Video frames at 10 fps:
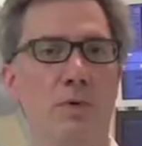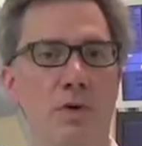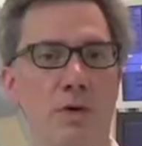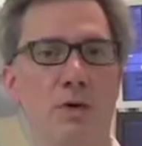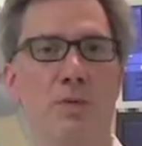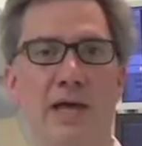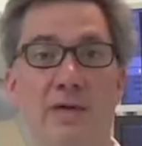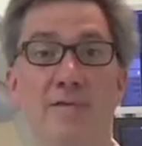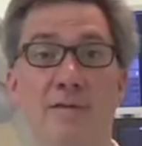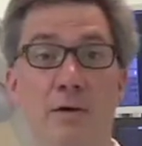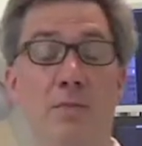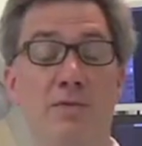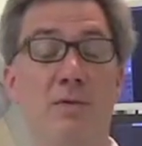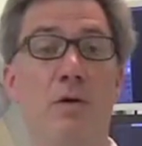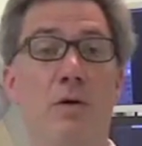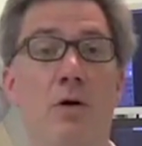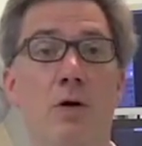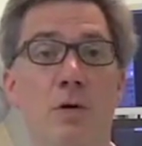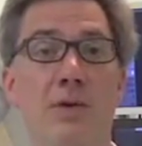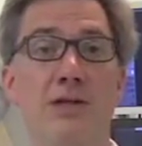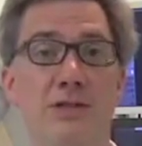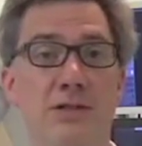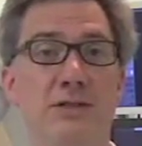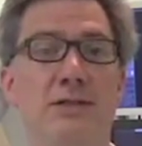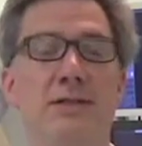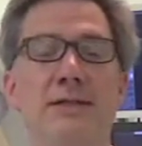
uh, we have available for our, our patients.